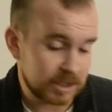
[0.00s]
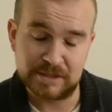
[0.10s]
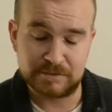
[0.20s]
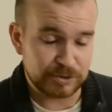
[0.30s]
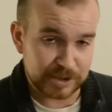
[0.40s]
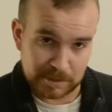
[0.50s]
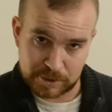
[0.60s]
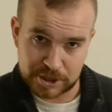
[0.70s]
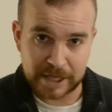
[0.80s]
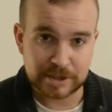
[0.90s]
to use the
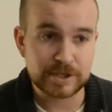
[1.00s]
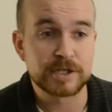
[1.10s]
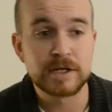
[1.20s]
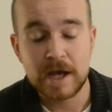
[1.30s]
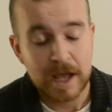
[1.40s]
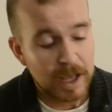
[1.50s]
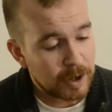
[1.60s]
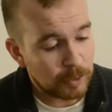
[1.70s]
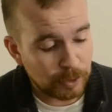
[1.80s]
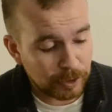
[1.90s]
projector,
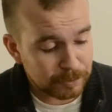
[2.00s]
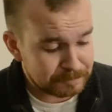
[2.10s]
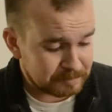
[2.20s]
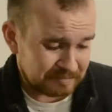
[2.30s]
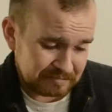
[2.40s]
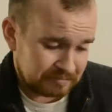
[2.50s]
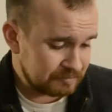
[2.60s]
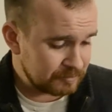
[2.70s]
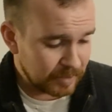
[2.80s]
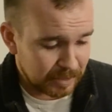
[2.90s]
or
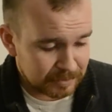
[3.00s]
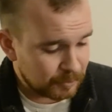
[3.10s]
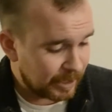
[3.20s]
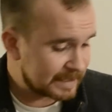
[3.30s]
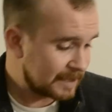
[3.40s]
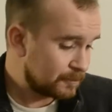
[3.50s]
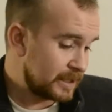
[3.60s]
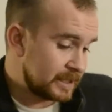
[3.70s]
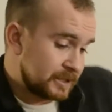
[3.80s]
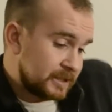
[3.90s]
quite
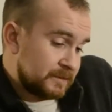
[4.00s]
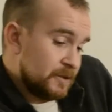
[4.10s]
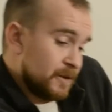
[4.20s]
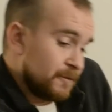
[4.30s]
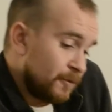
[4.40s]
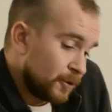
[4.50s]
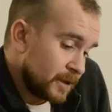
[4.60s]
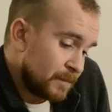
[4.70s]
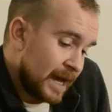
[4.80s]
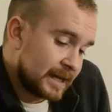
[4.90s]
simply, you can fold
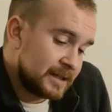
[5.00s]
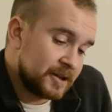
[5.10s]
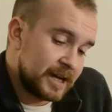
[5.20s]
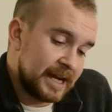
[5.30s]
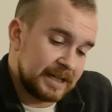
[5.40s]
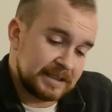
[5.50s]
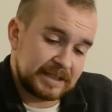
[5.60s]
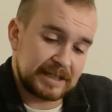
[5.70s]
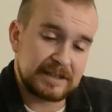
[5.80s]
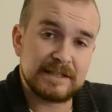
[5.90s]
it back into your hands
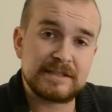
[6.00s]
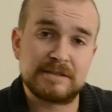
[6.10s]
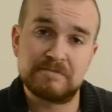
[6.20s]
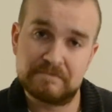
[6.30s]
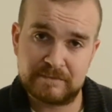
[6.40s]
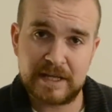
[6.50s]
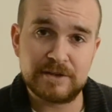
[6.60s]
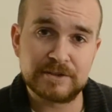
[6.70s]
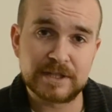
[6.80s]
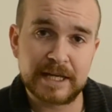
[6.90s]
like this and
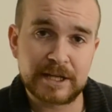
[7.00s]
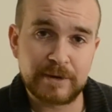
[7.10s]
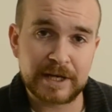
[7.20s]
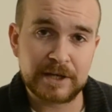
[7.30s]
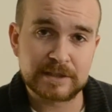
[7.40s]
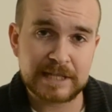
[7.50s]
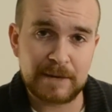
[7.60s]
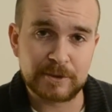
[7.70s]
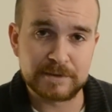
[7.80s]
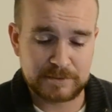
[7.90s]
use it like a regular
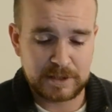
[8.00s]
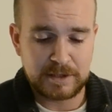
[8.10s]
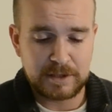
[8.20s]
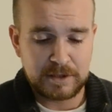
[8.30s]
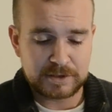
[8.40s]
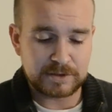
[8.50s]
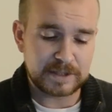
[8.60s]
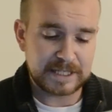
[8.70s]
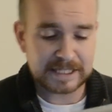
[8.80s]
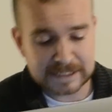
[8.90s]
tablet. So the
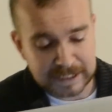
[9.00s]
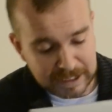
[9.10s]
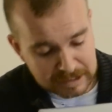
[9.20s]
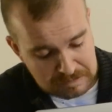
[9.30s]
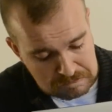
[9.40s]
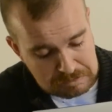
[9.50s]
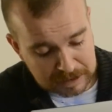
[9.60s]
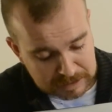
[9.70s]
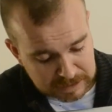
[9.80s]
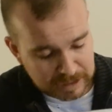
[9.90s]
kickstand
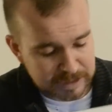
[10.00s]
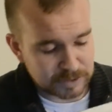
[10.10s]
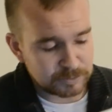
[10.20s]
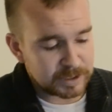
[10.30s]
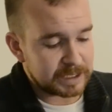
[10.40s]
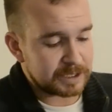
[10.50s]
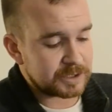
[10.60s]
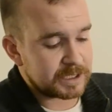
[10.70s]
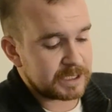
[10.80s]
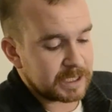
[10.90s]
is a really
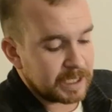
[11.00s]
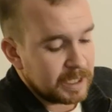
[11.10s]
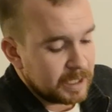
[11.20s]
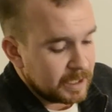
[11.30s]
interesting,